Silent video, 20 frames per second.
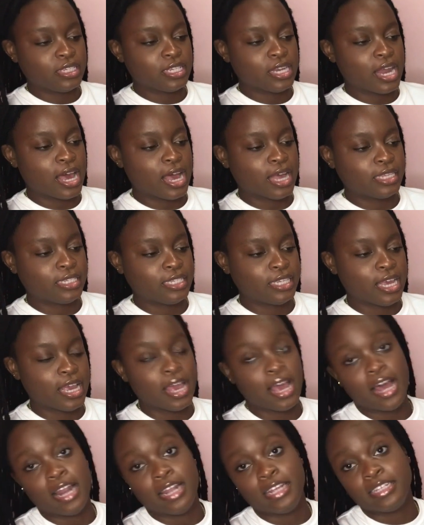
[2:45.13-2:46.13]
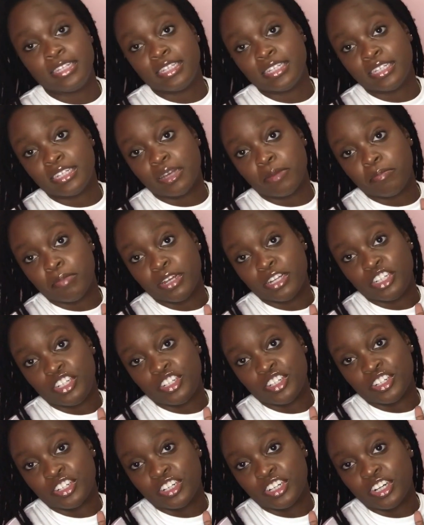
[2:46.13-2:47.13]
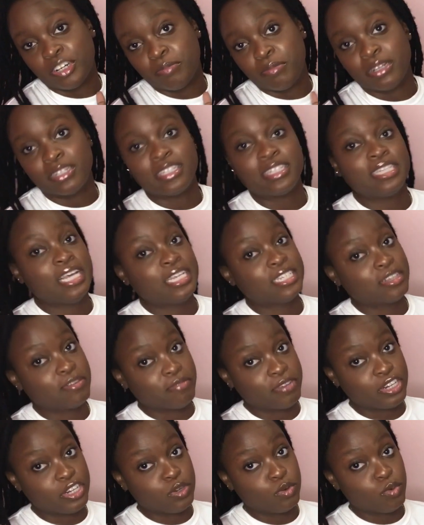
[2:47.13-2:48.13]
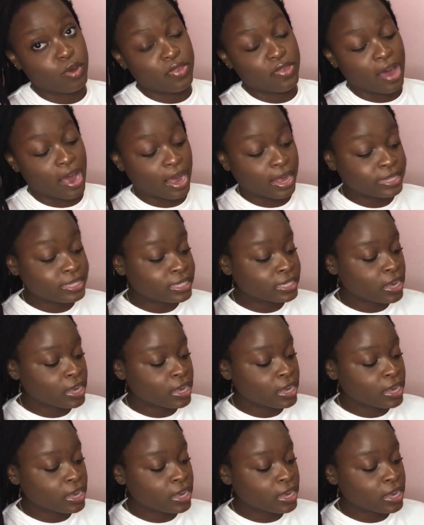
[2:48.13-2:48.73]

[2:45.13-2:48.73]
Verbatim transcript: last year I'll include a picture but there's a video with that